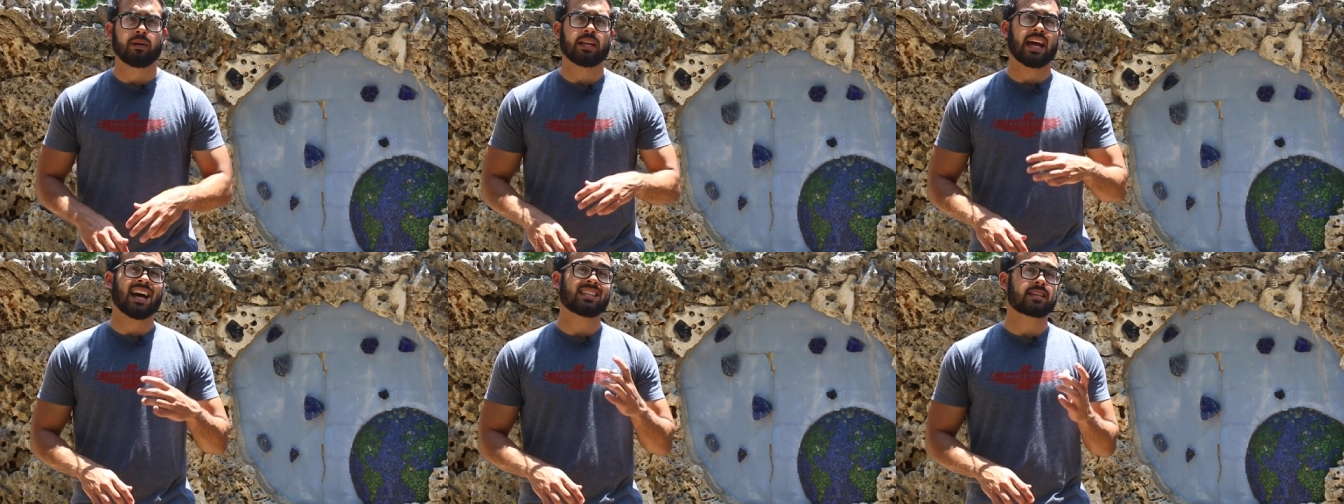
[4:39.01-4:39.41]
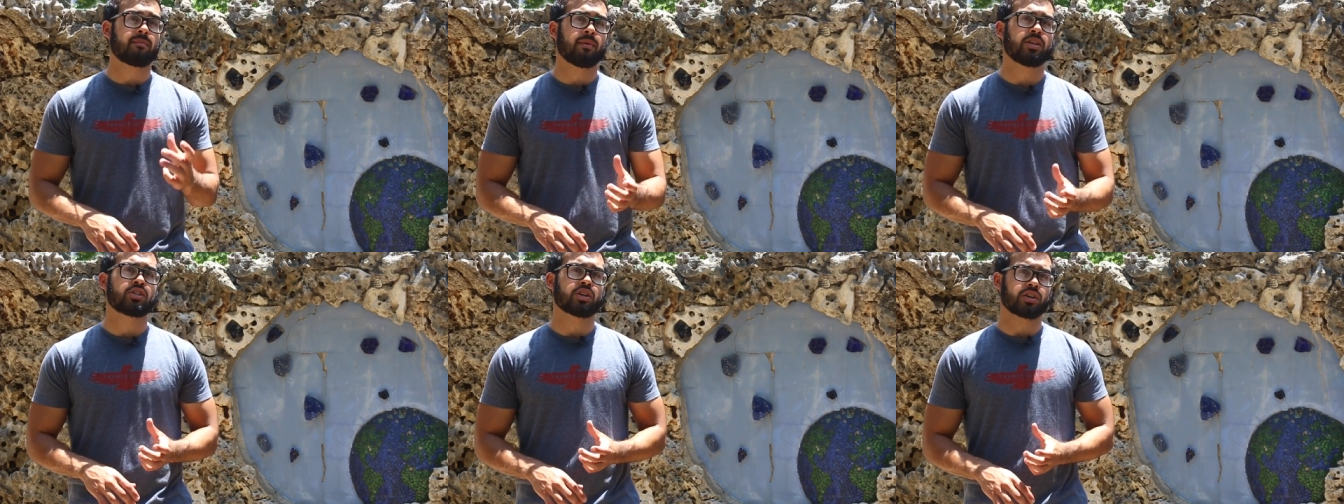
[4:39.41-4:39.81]
but as
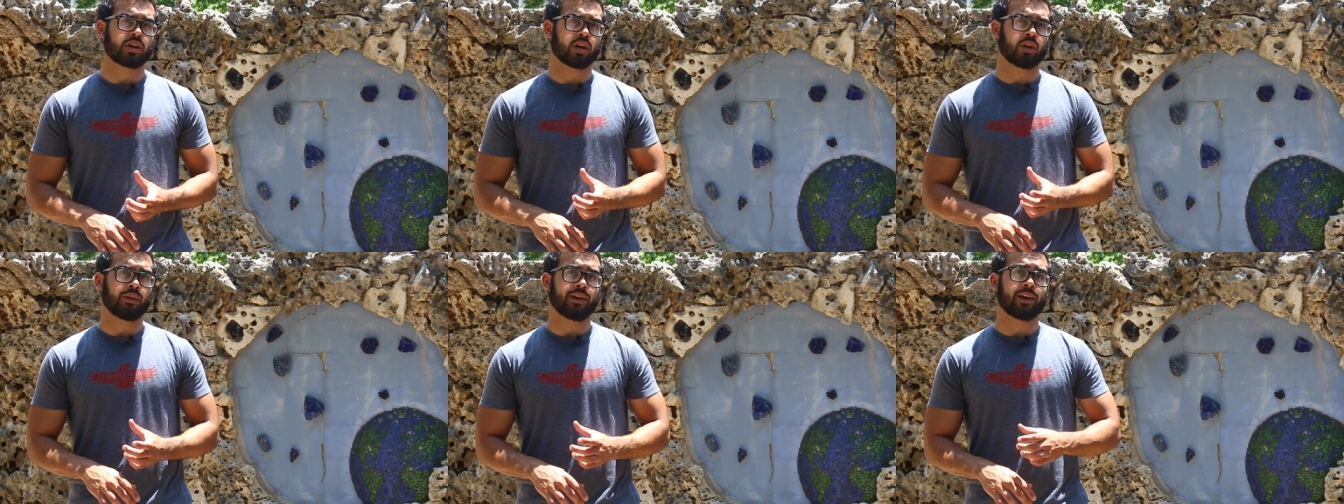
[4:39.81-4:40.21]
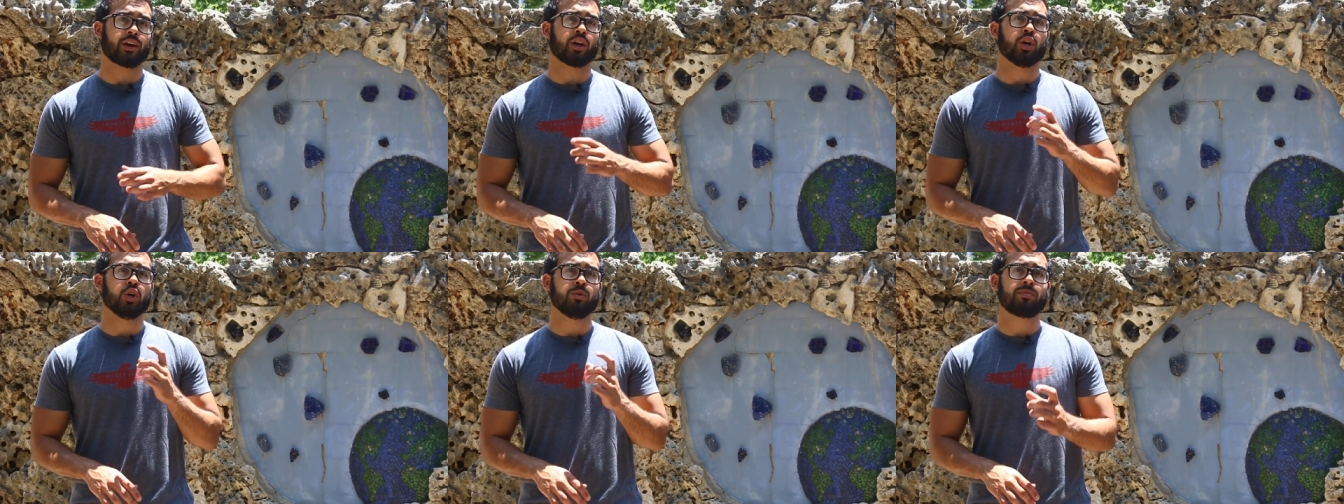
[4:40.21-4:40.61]
I mentioned
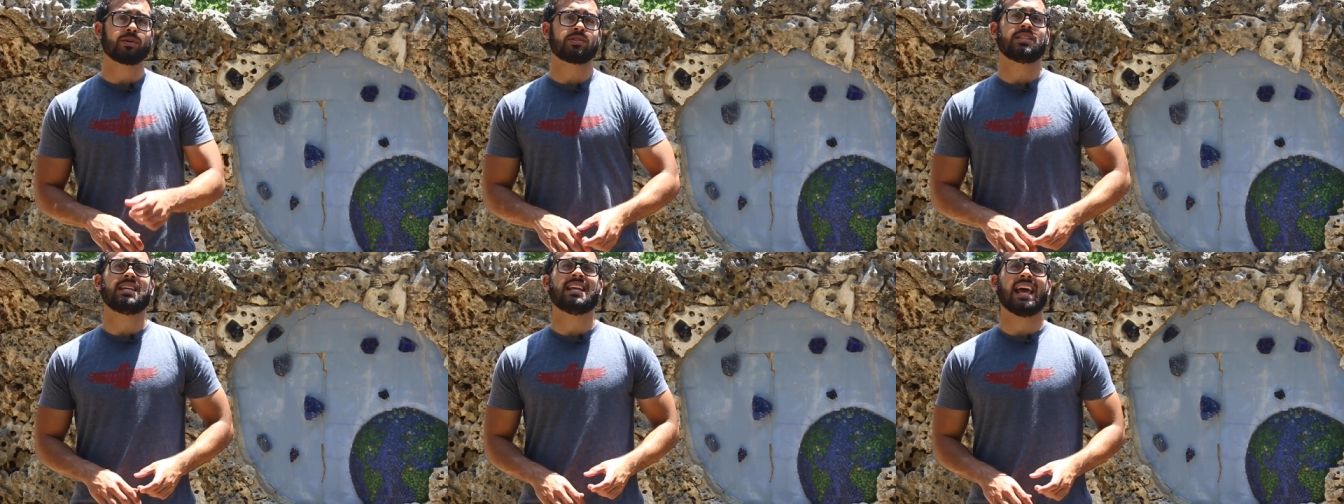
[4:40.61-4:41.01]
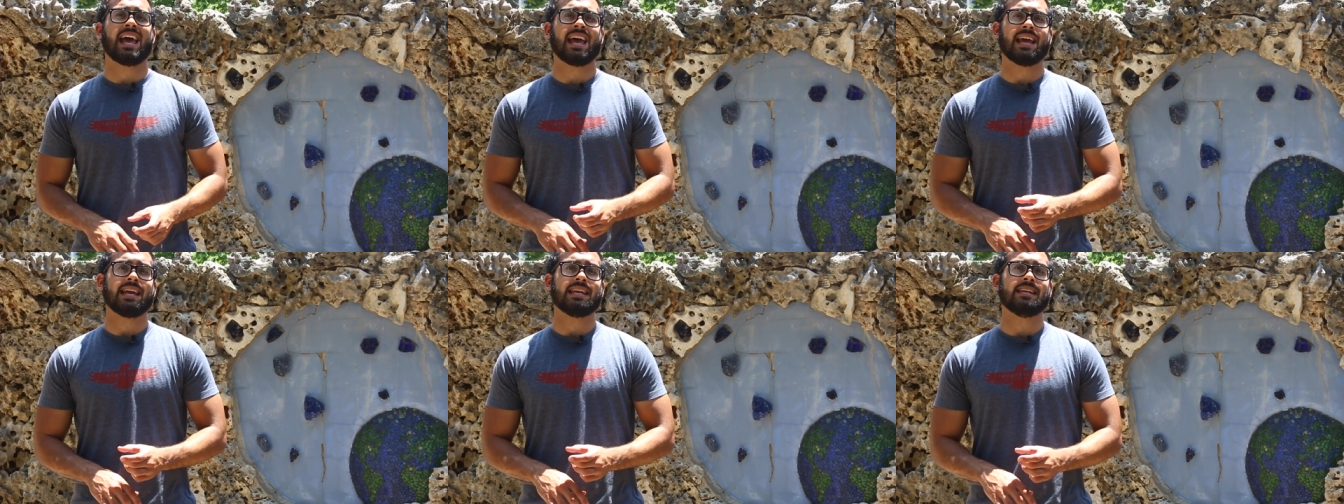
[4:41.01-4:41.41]
earlier, Huperzine
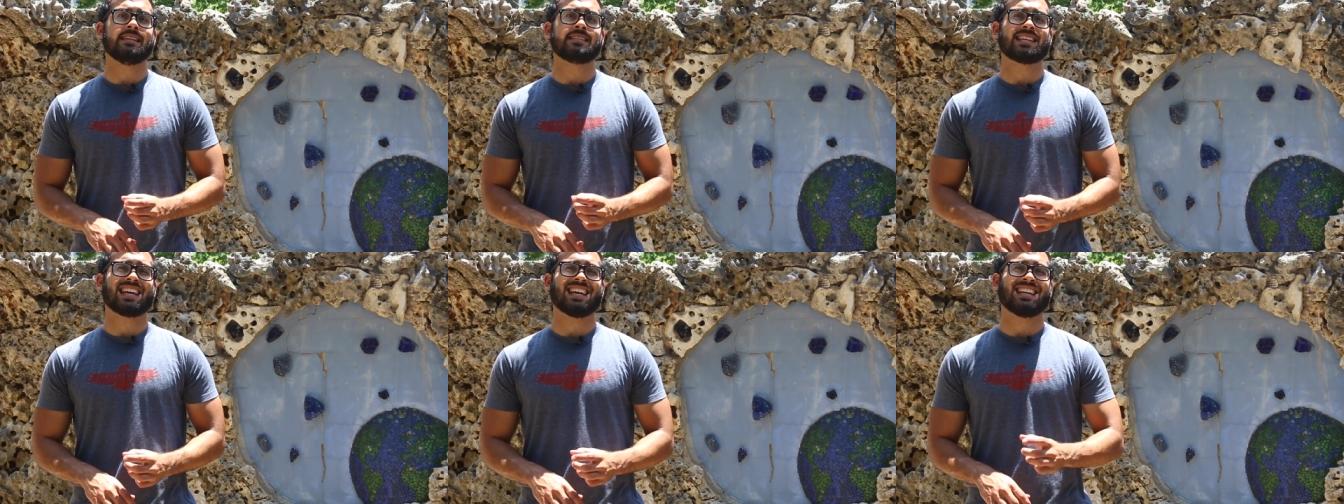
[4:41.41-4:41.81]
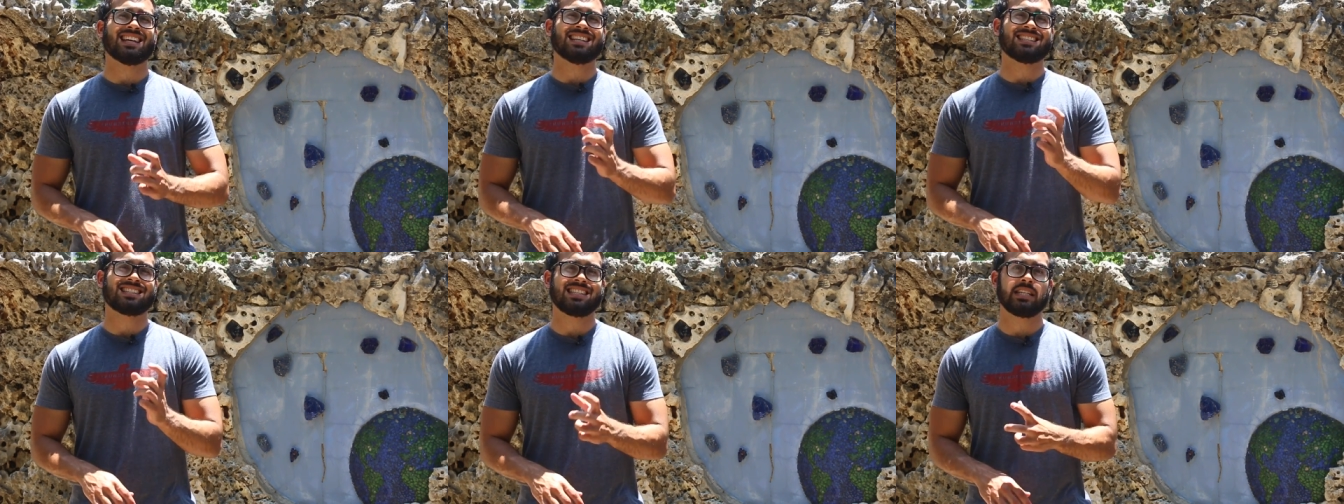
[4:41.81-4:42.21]
A is
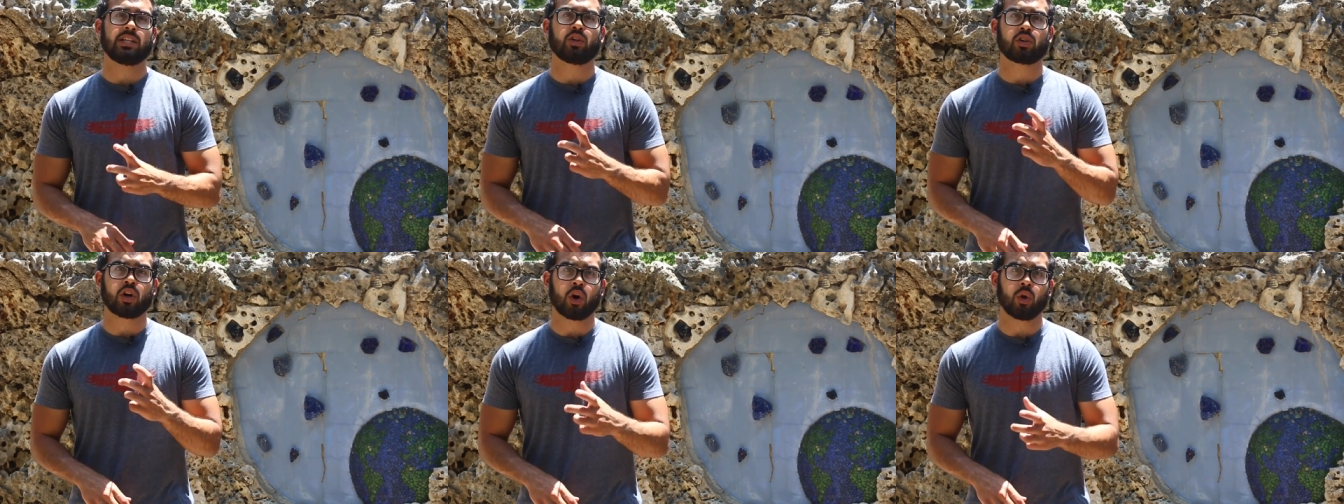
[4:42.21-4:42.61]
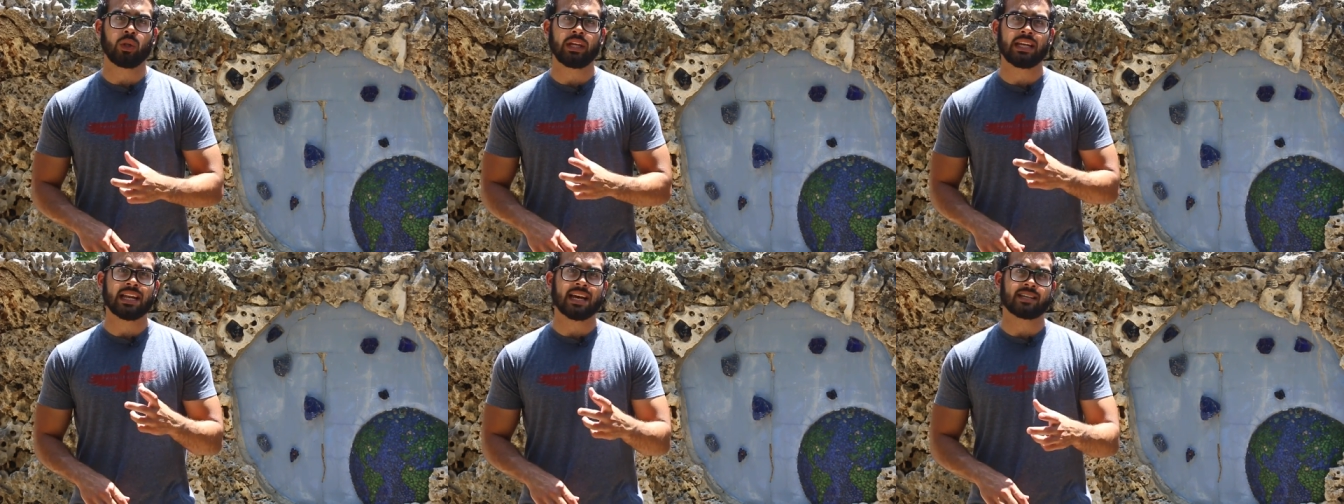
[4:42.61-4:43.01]
an
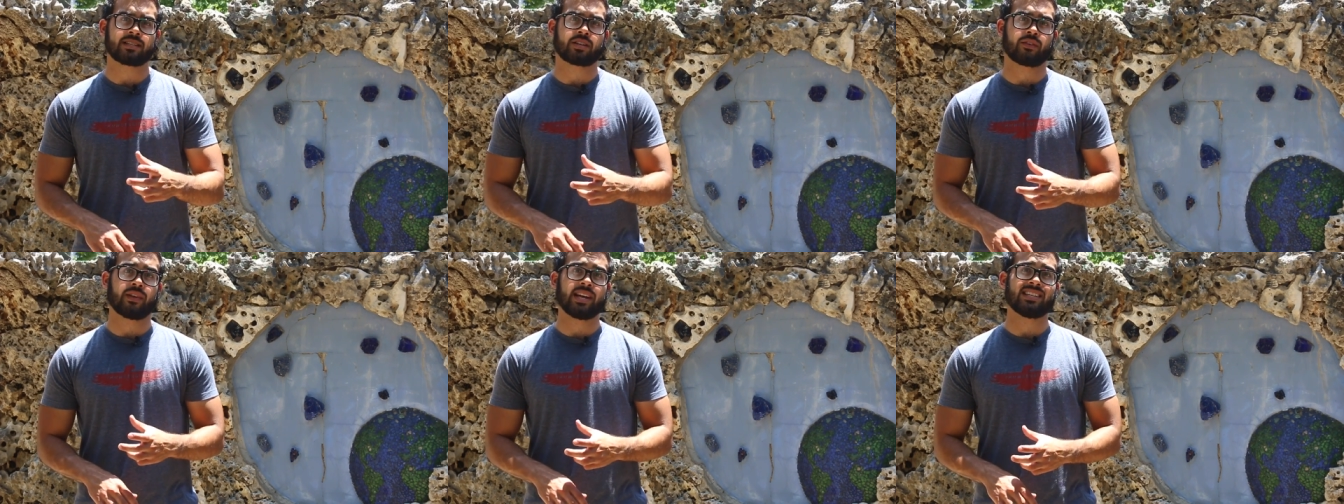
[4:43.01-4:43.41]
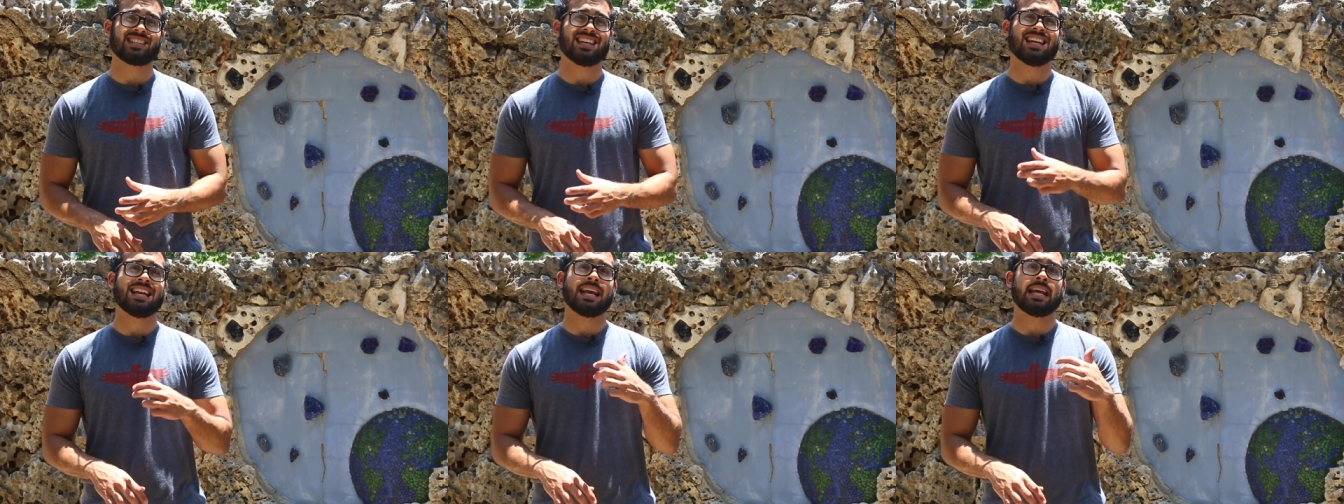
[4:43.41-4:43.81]
acetylcholine
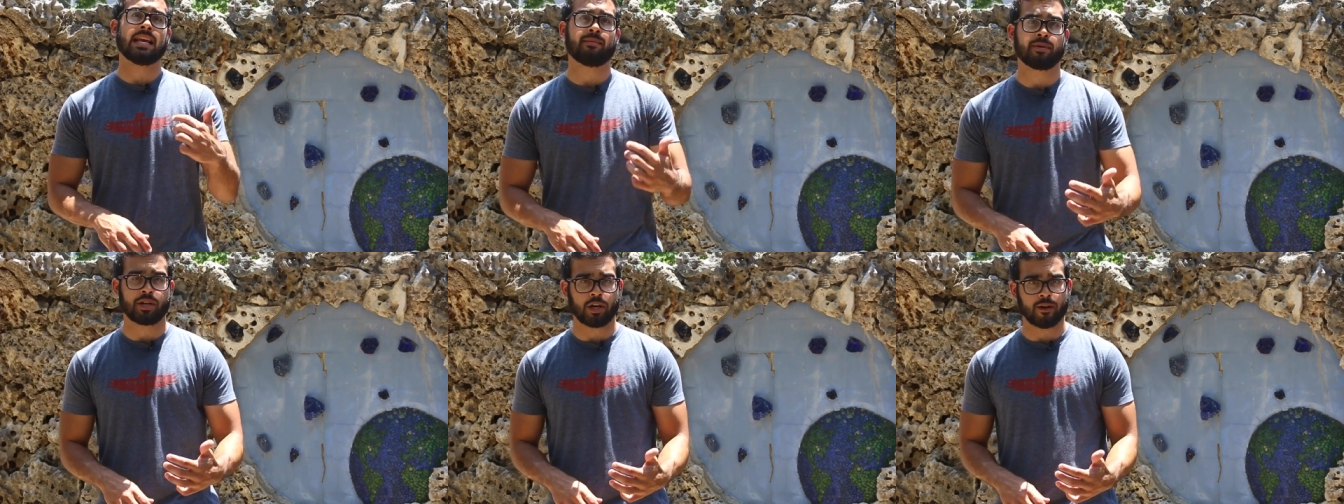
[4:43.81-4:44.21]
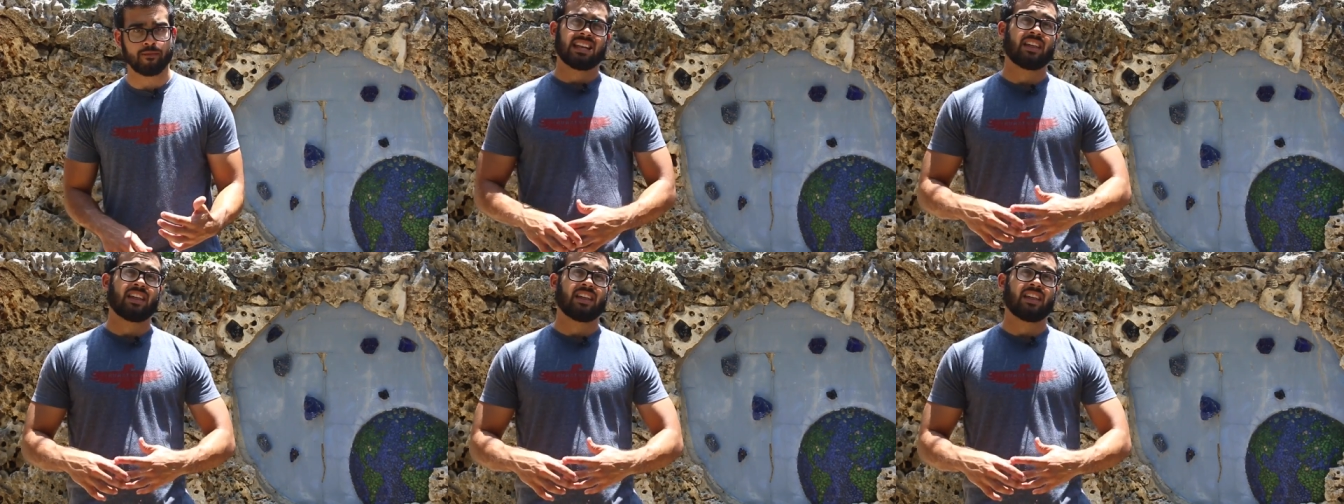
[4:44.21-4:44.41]
esterase inhibitor.